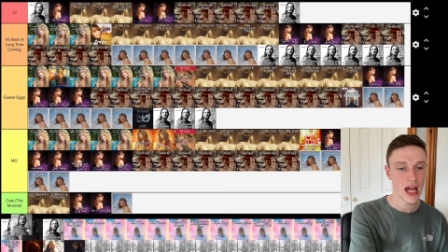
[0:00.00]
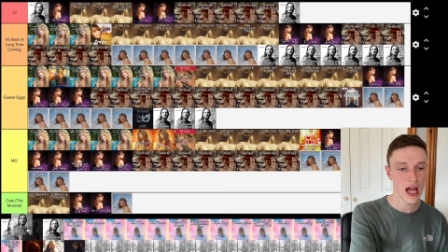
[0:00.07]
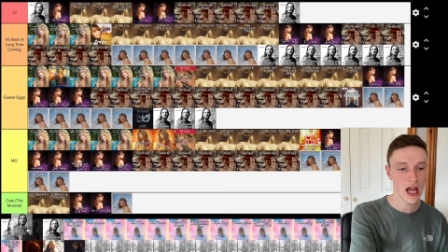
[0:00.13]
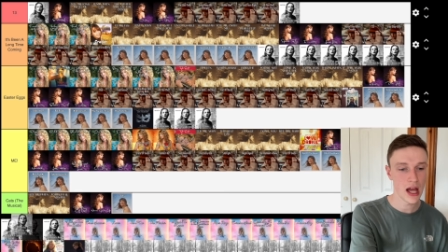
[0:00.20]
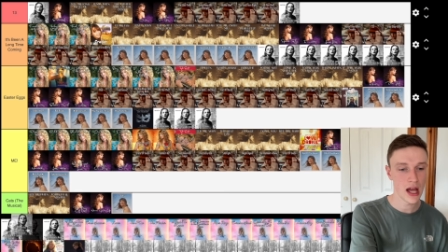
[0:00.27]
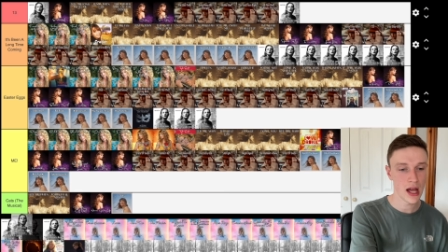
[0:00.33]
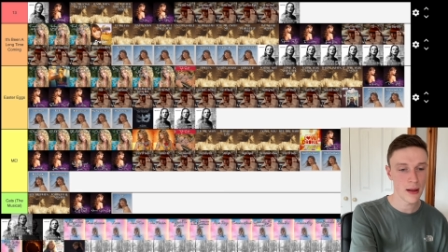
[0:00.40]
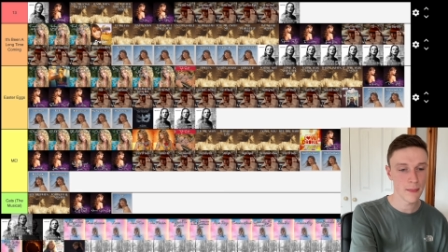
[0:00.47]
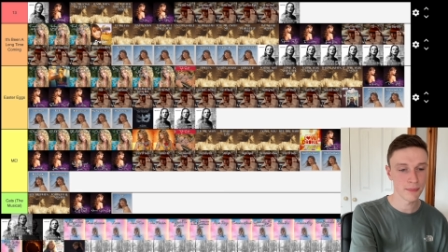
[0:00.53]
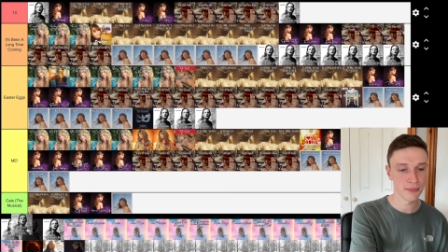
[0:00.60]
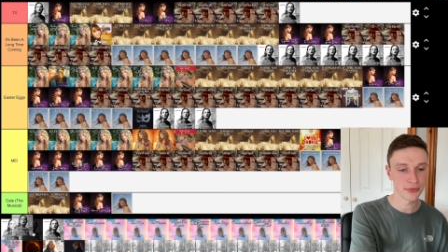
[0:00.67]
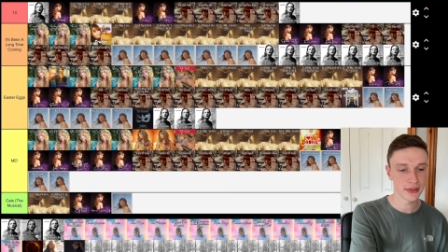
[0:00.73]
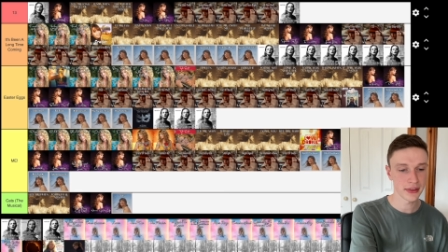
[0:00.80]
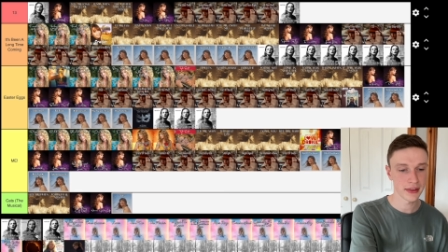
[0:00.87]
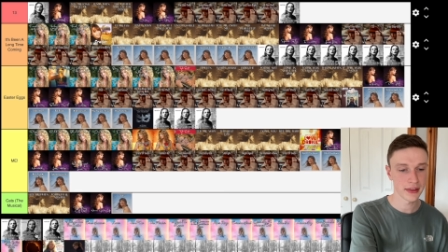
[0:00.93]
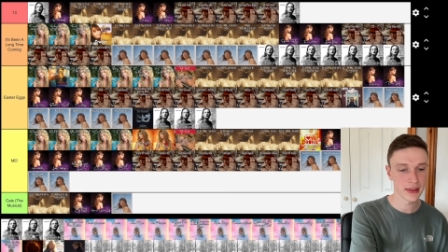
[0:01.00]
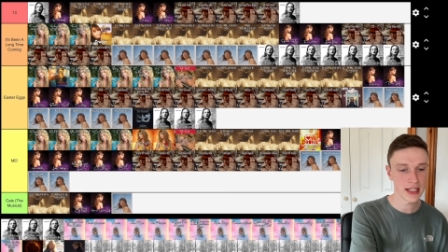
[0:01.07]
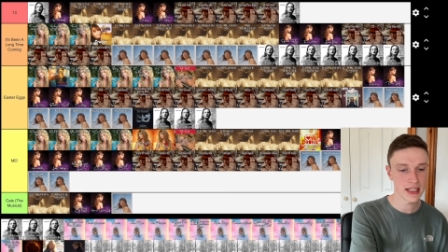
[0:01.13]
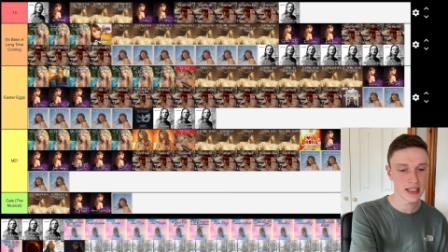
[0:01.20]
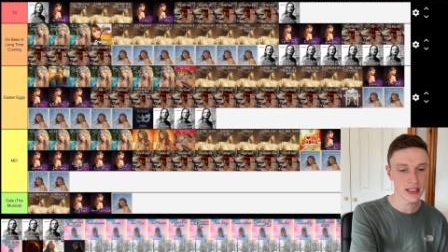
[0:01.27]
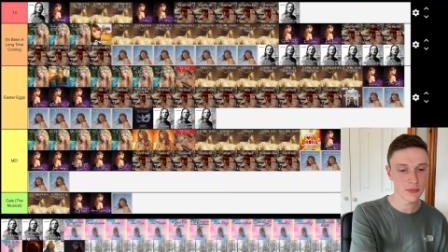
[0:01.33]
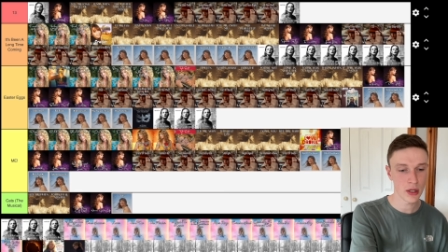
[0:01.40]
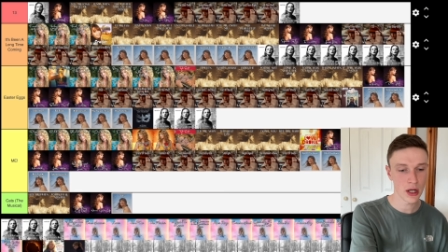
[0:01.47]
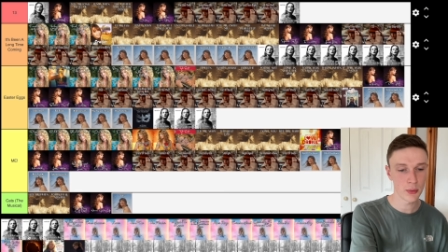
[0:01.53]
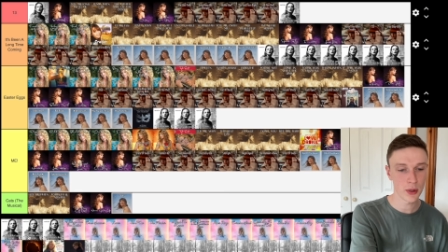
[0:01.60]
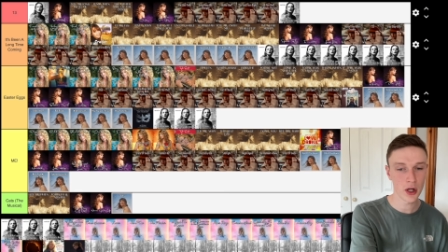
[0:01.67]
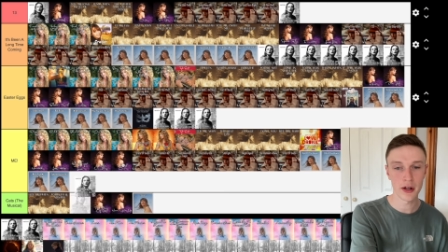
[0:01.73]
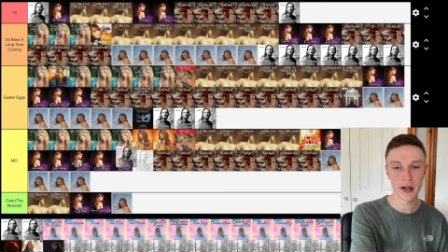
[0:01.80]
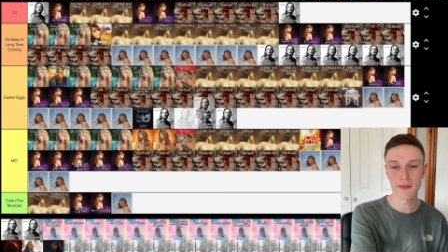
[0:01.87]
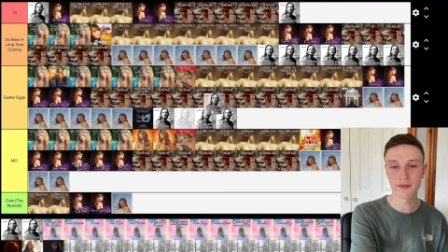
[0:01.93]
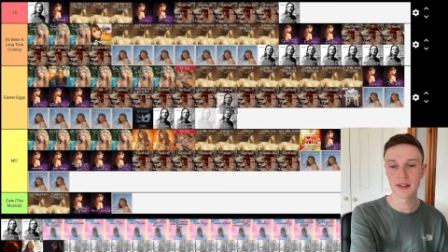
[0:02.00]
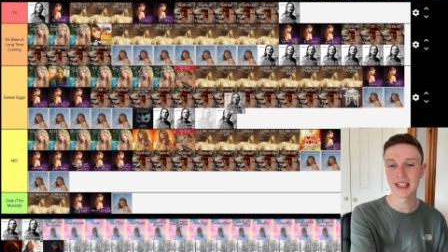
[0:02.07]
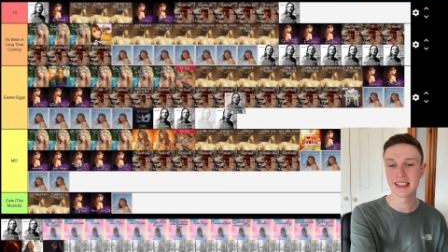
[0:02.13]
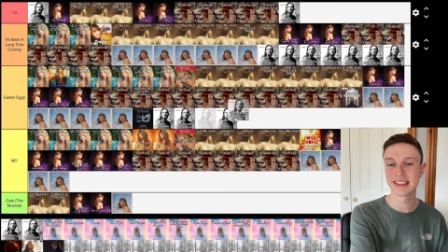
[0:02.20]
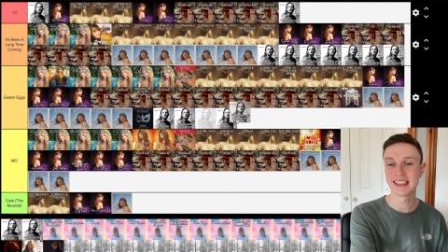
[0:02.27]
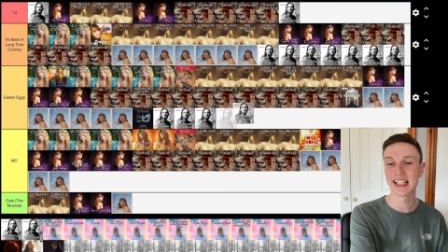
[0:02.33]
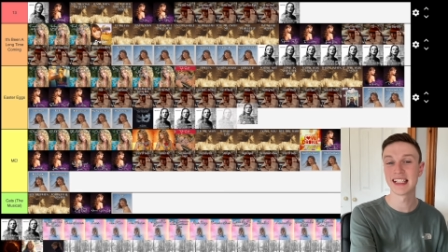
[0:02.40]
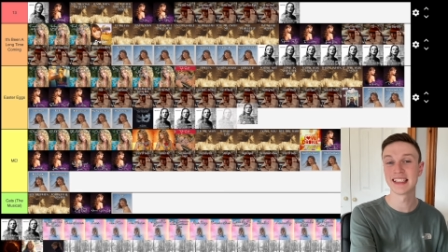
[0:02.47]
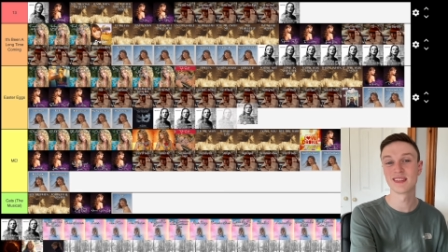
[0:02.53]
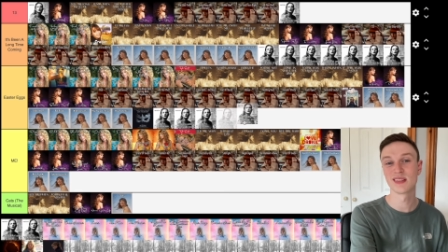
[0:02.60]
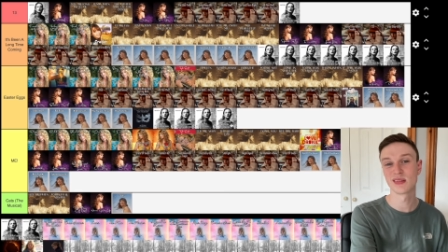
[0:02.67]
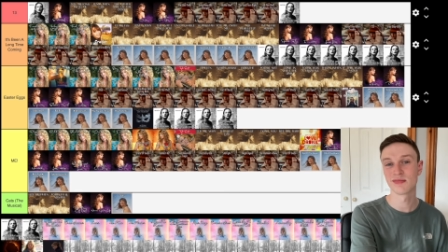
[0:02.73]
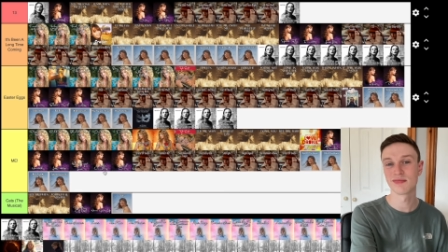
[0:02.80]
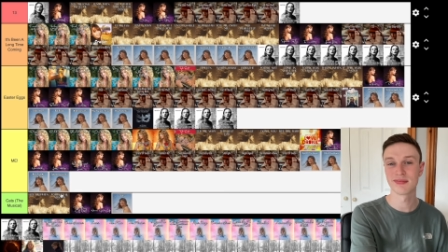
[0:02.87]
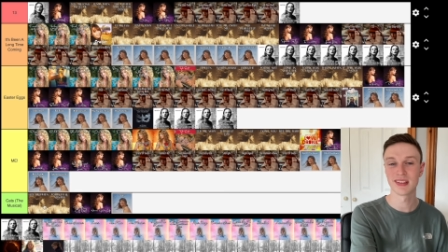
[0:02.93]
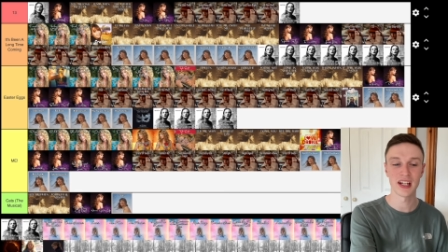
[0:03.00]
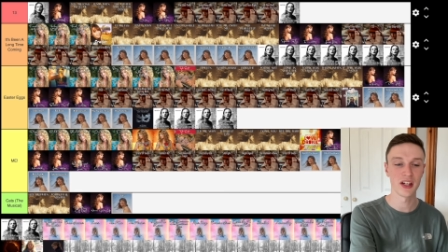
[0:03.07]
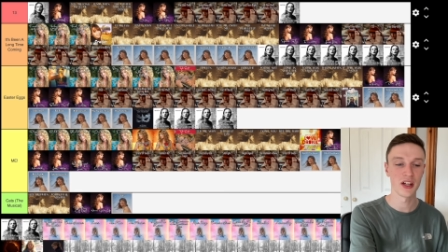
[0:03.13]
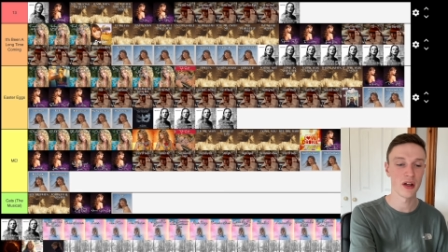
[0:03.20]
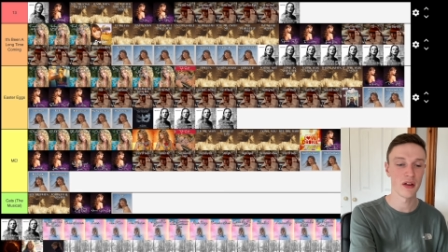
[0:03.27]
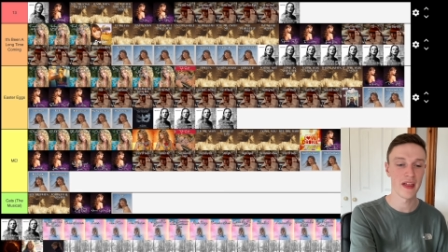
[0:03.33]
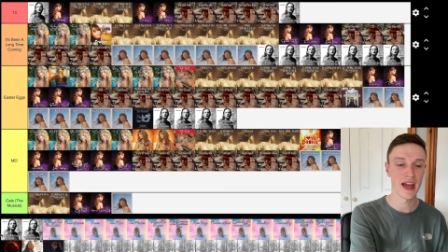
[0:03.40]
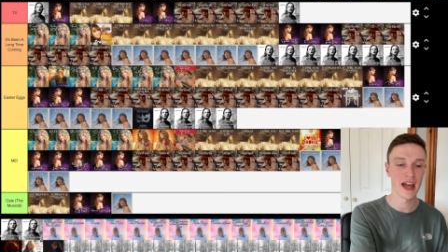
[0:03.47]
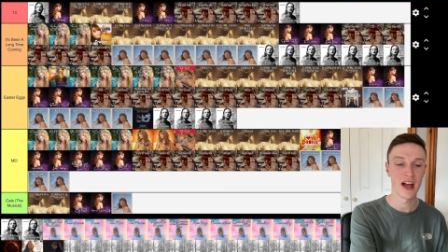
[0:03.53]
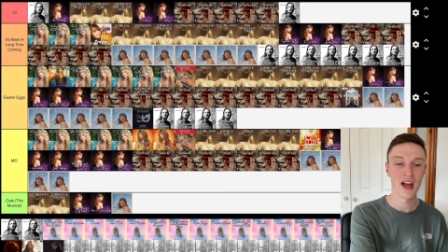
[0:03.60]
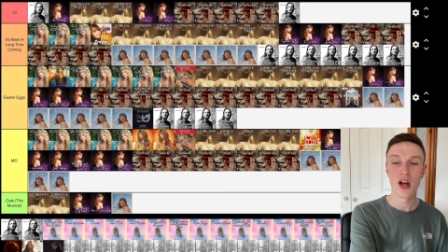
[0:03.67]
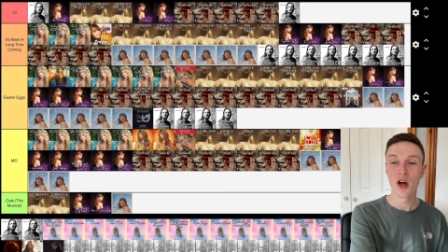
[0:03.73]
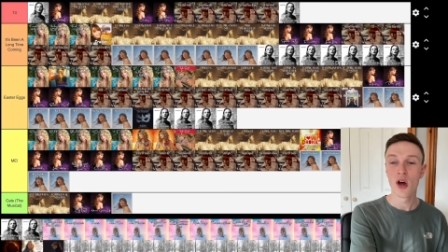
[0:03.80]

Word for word: Um, this is why we can't have nice things, that can go there.